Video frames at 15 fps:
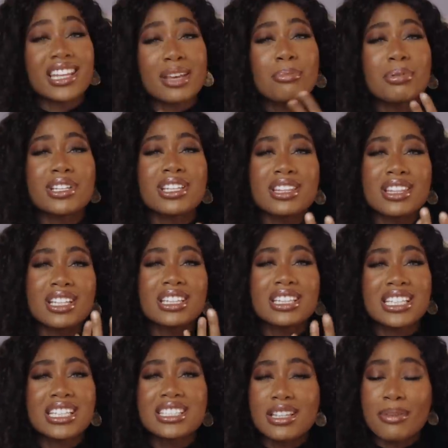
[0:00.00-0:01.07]
And I put in the
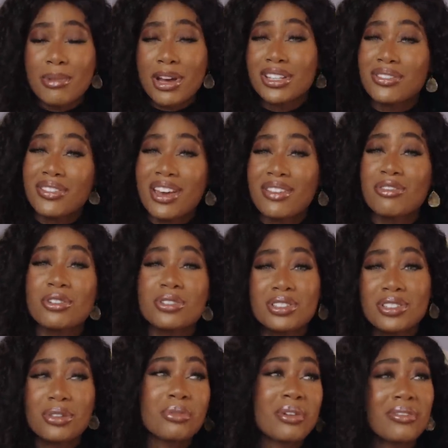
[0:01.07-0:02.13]
least amount of effort
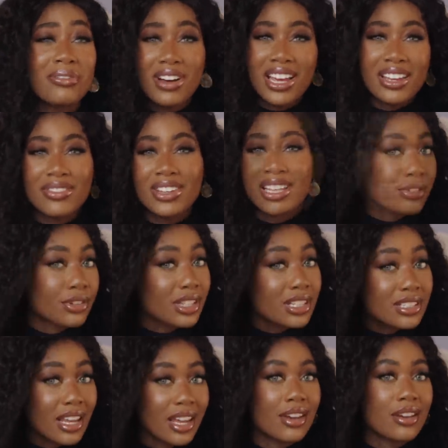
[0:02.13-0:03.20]
to revive it. For
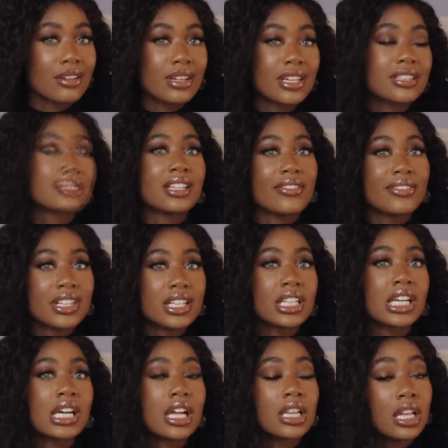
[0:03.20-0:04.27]
this hair, it's
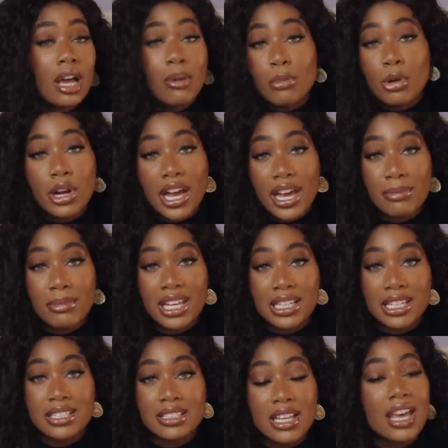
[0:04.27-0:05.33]
definitely a lot more high
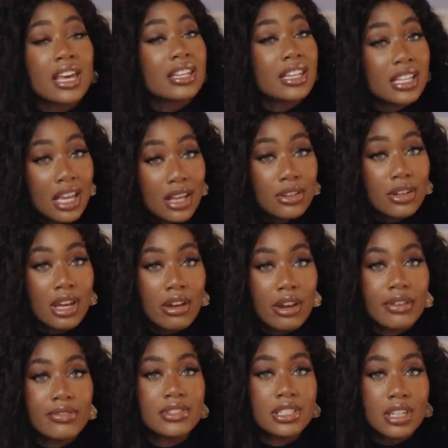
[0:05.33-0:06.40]
maintenance than other hair
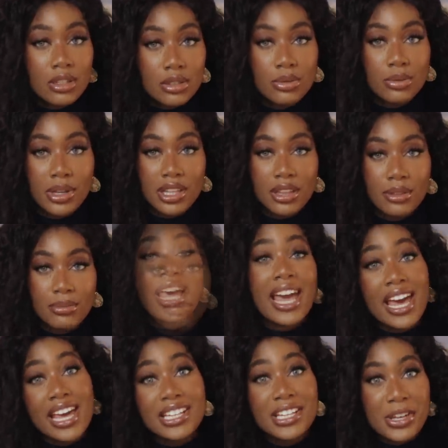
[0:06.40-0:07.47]
I've dealt with.
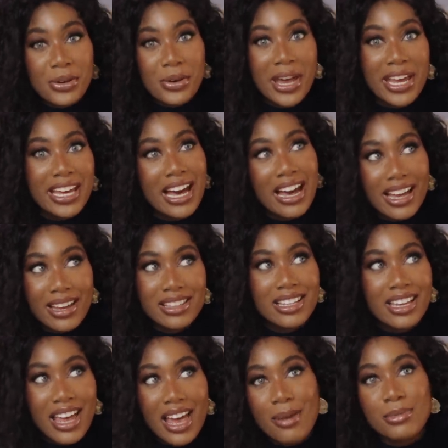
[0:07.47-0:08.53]
Anywho, I
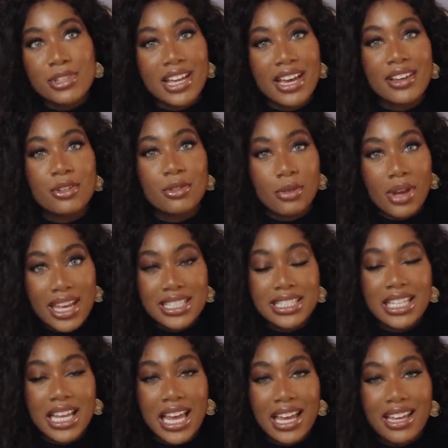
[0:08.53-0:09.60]
kinda am
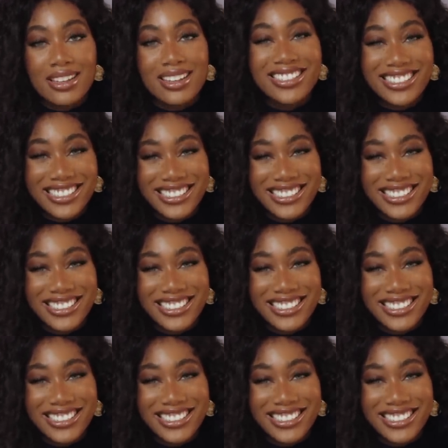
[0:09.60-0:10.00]
digressing.